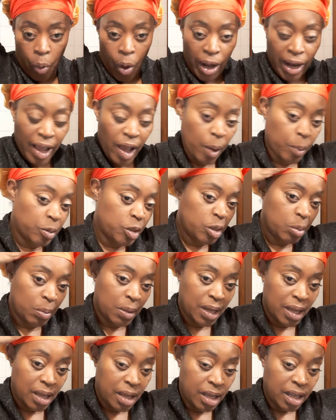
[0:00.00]
what helps
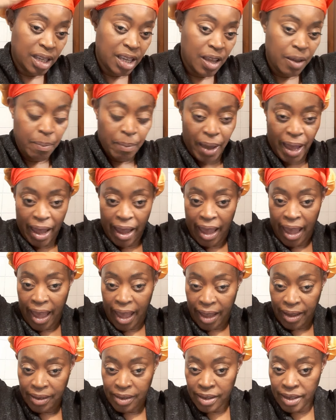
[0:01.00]
me keep my
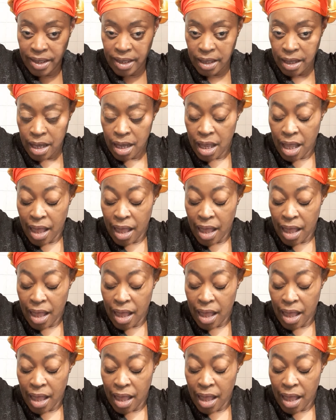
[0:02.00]
ends,